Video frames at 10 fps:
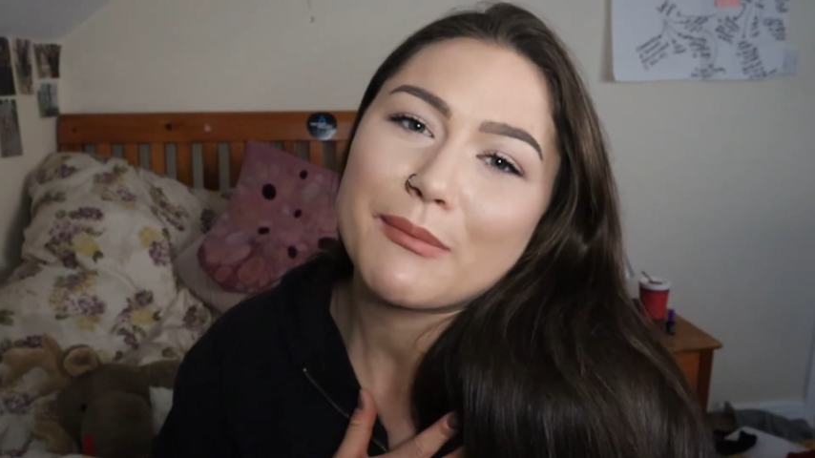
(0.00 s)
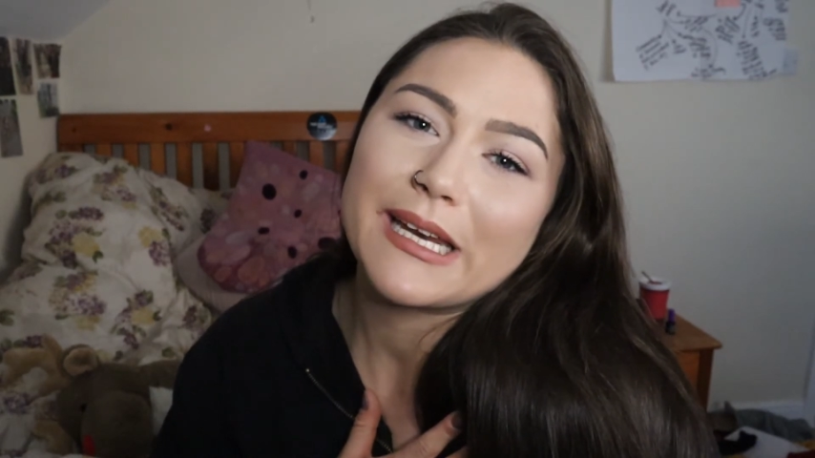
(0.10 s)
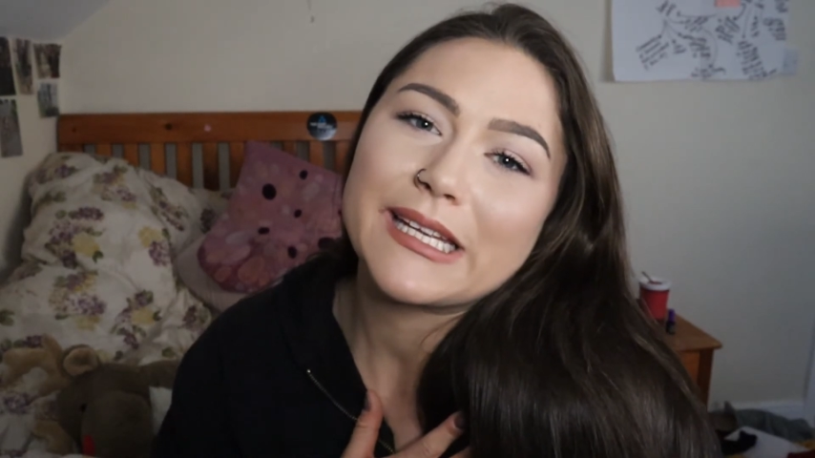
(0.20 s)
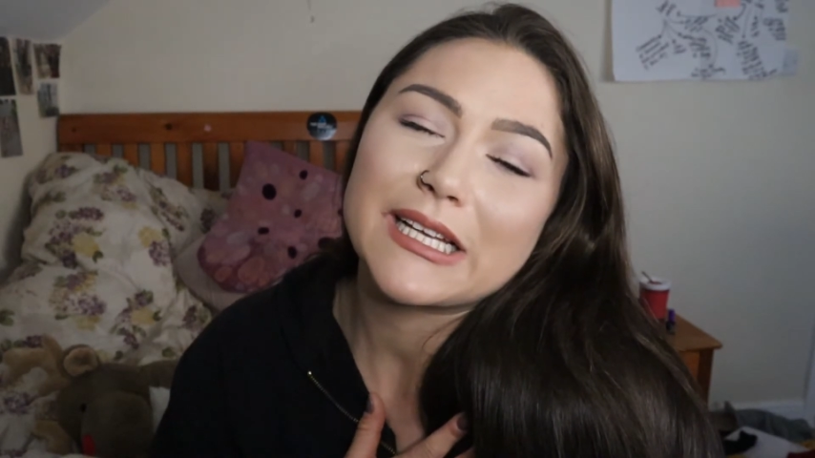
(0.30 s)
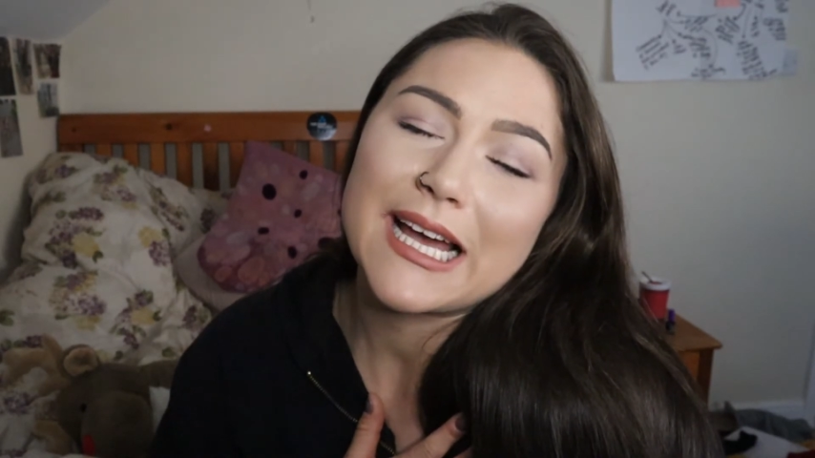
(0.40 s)
my
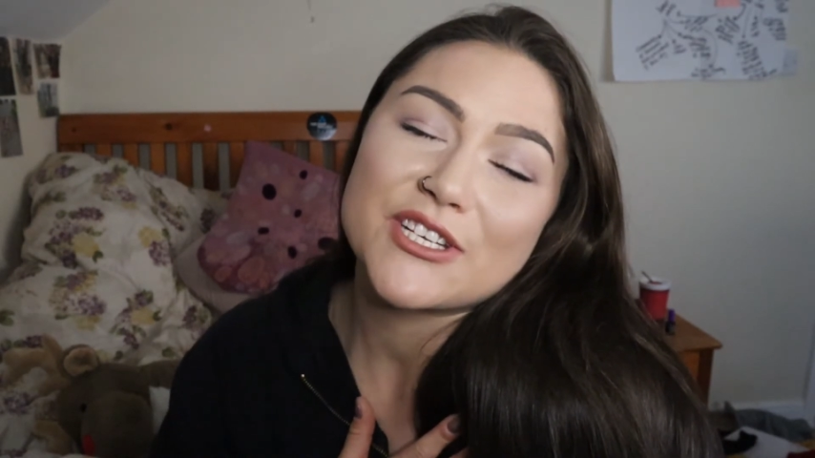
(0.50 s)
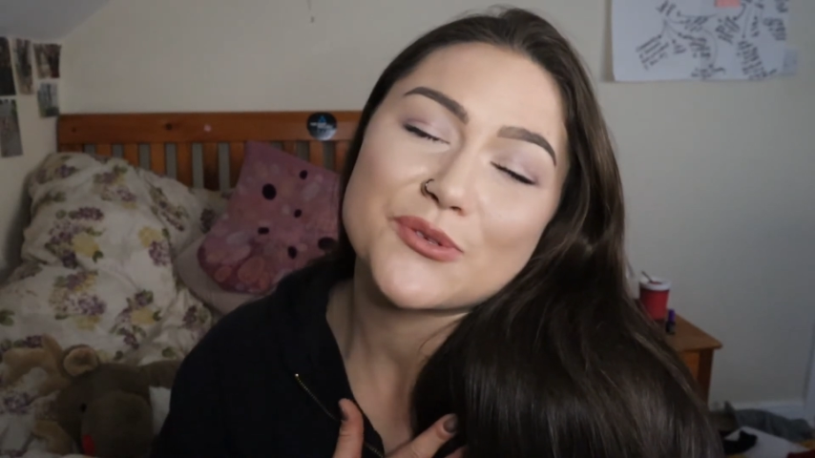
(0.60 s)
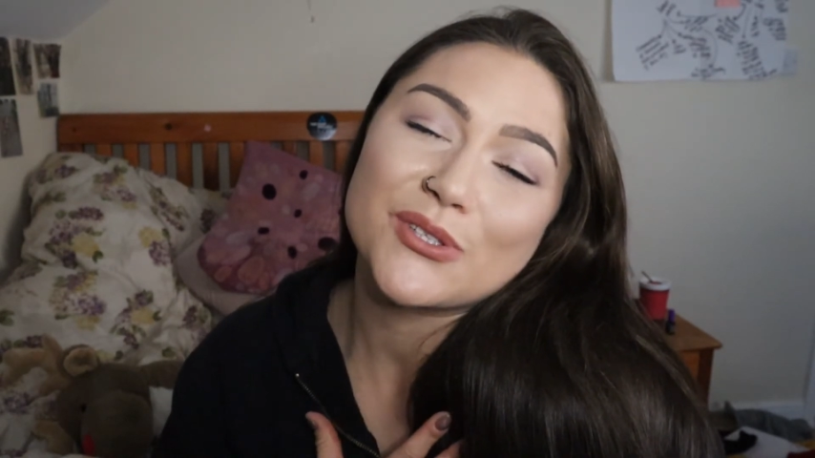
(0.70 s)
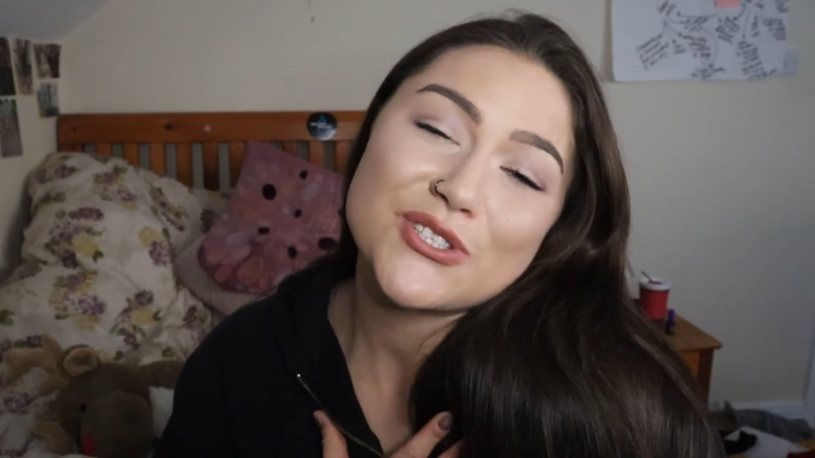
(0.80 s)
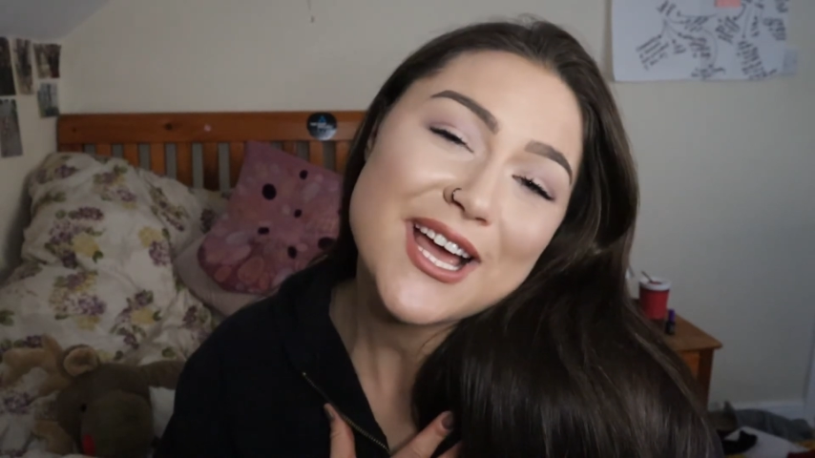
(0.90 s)
little
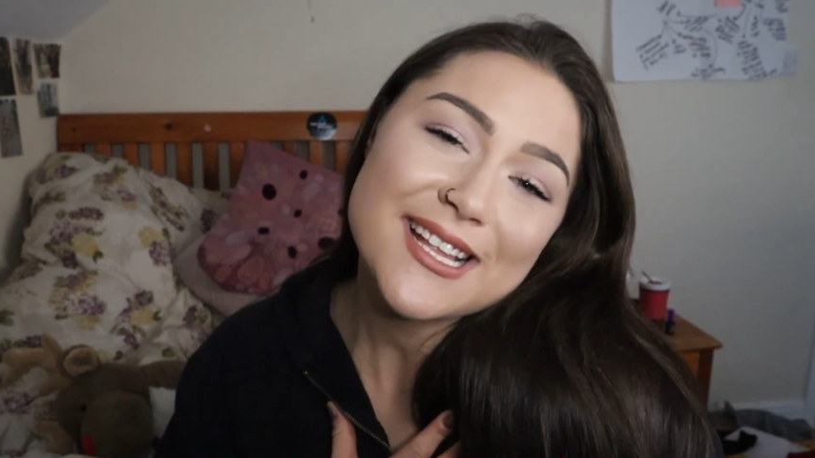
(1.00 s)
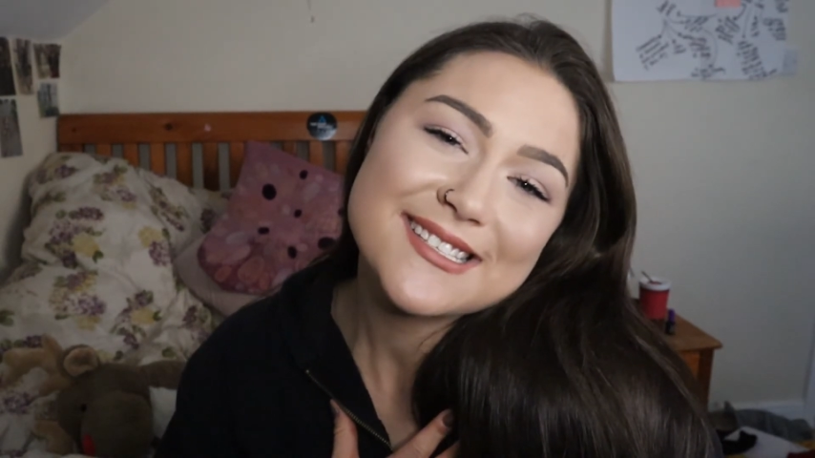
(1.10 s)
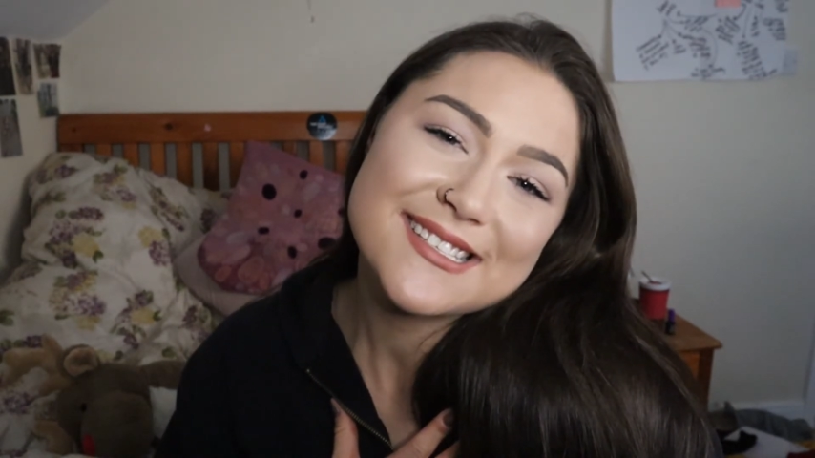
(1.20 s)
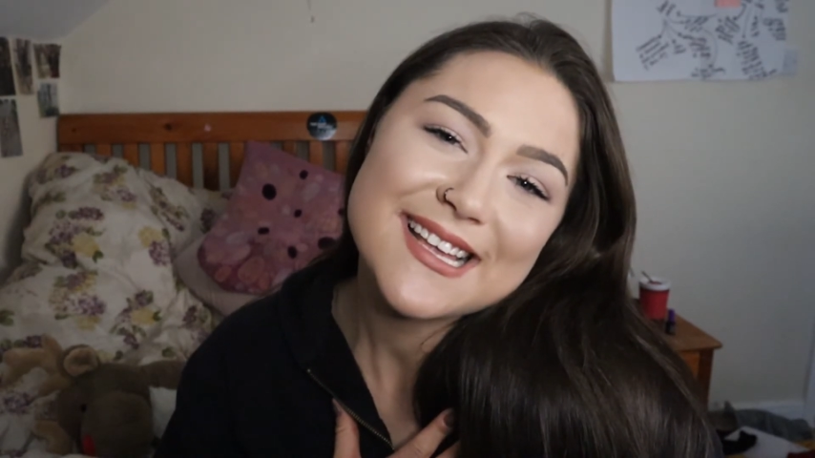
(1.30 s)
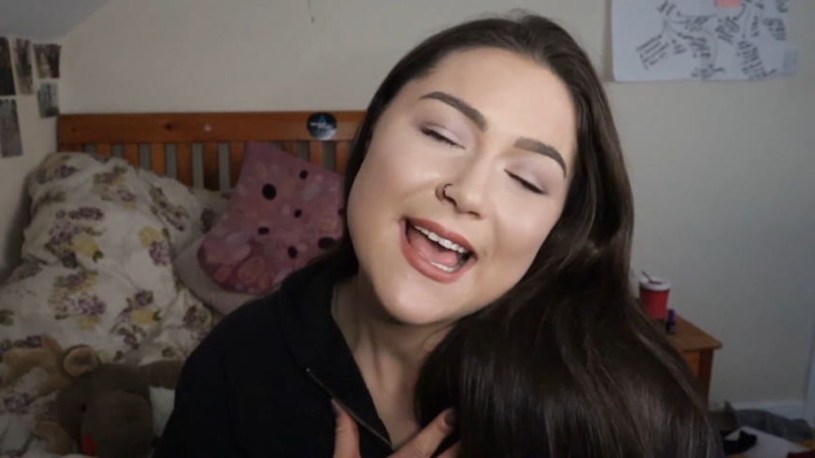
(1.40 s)
casual
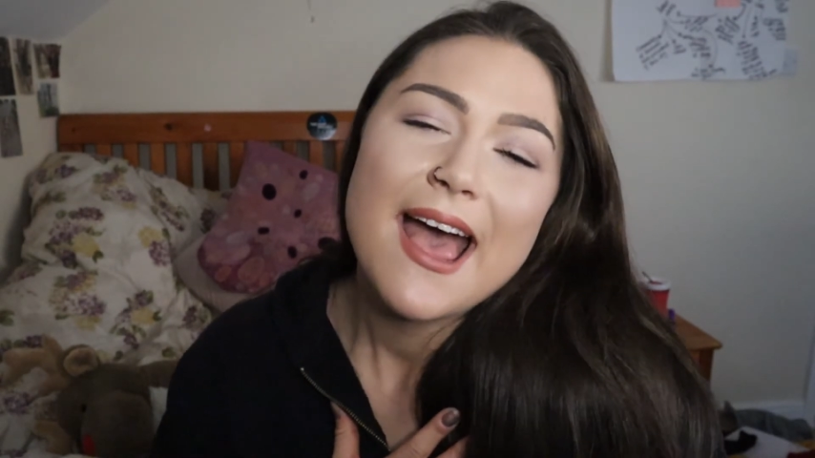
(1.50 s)
chats,